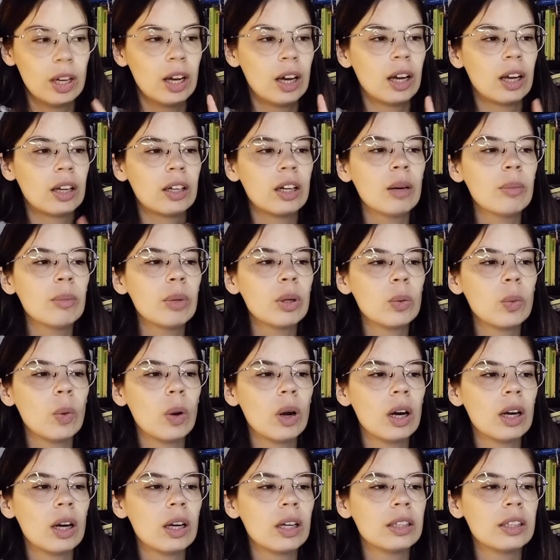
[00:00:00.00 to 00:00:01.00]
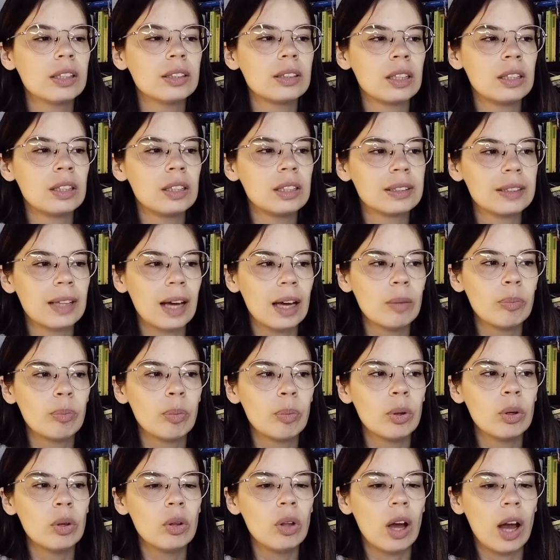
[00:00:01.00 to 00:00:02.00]
Number 1, the
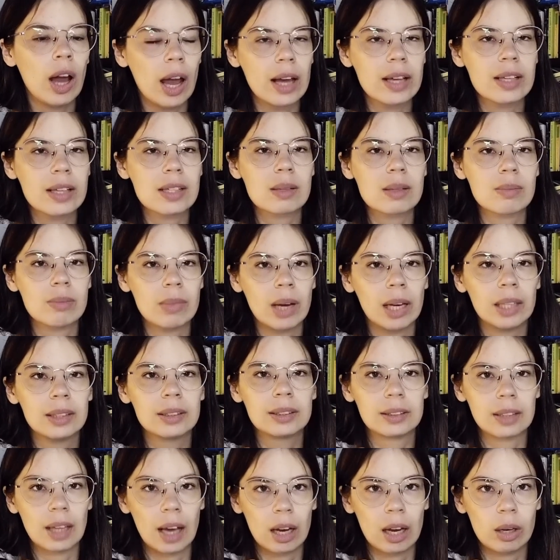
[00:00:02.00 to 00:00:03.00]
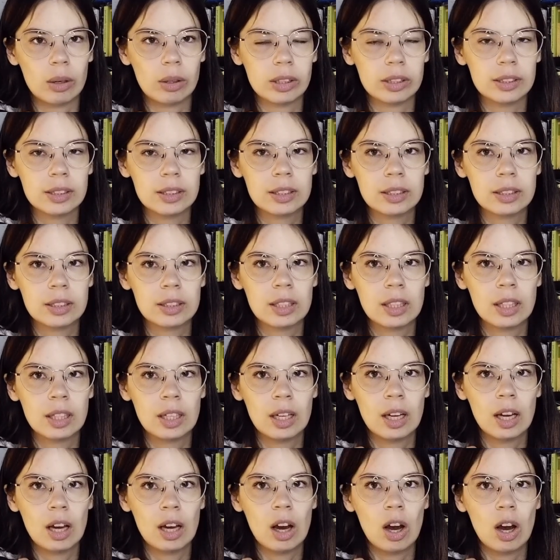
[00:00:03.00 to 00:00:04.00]
disciple has met Cyrus,
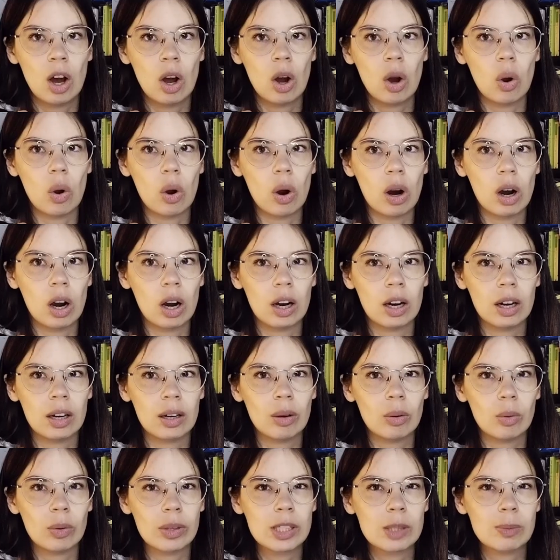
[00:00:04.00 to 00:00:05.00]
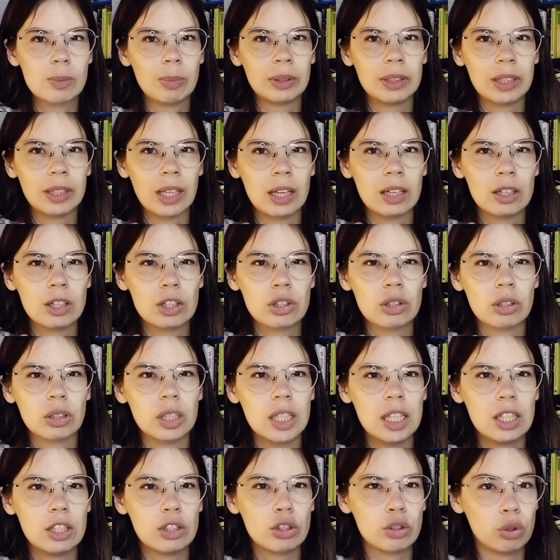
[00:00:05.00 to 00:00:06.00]
or was
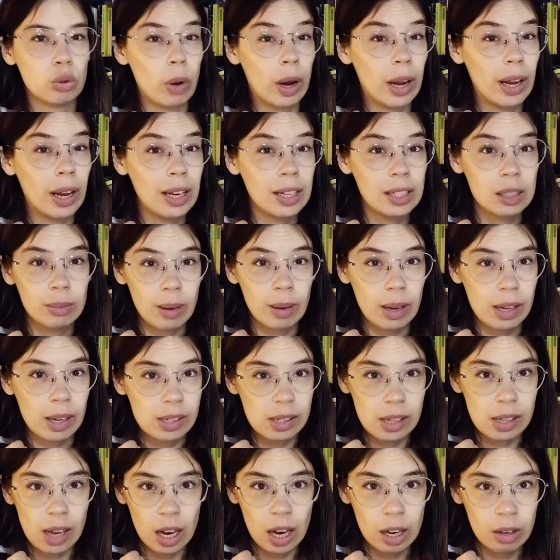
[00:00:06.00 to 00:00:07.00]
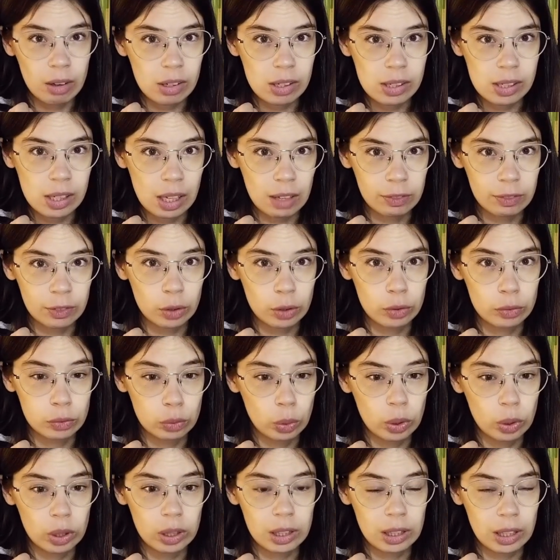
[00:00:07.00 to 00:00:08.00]
potentially trained by Cyrus after
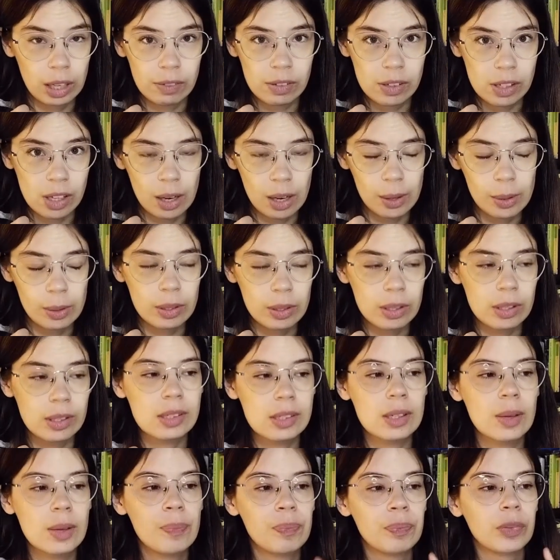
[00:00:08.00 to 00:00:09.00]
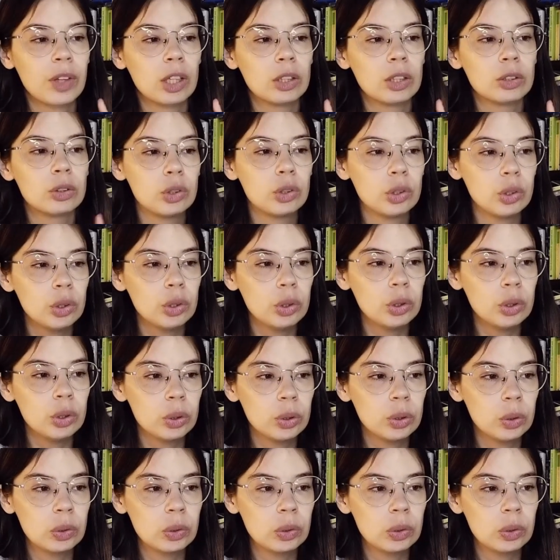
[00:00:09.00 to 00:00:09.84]
Voit left Cyrus. 2, the